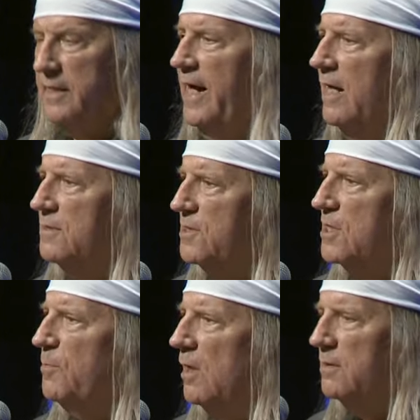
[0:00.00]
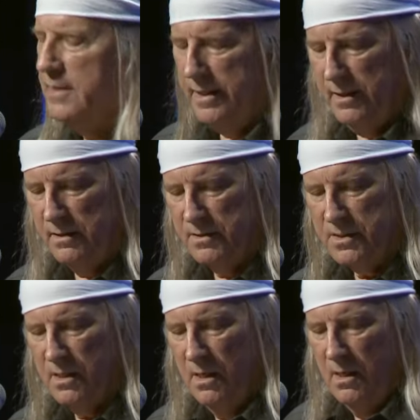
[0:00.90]
Gals in small
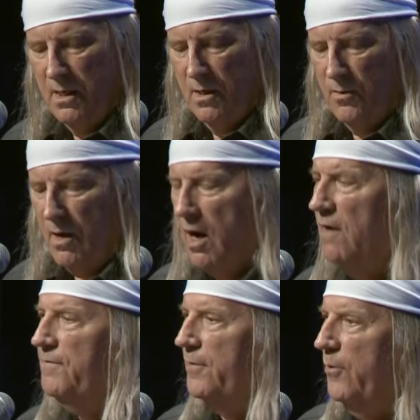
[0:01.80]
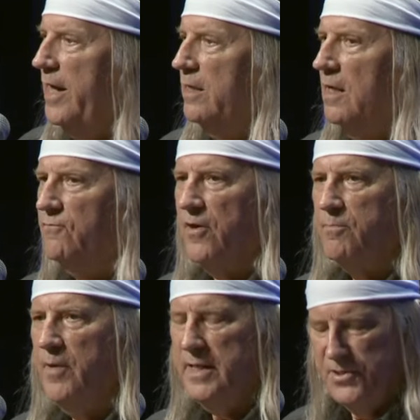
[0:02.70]
towns often ran off
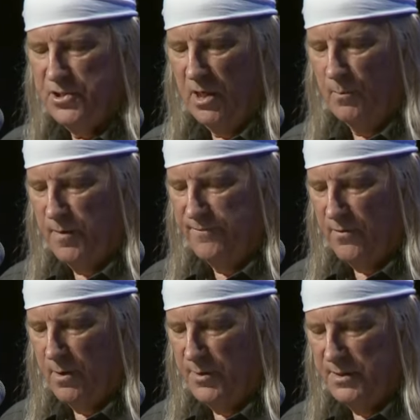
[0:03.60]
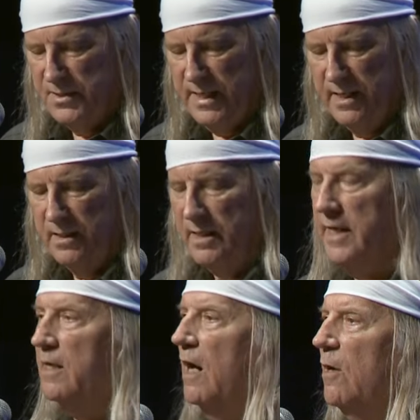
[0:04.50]
with med show performers, and
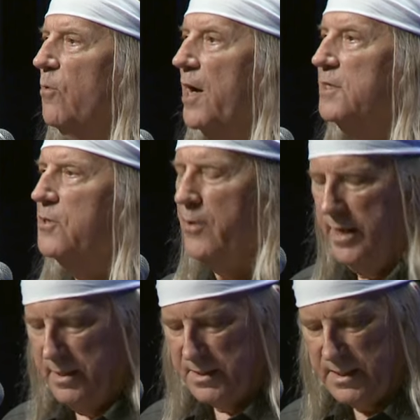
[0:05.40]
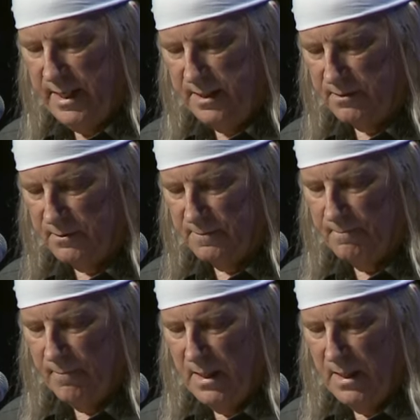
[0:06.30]
it always created a scandal.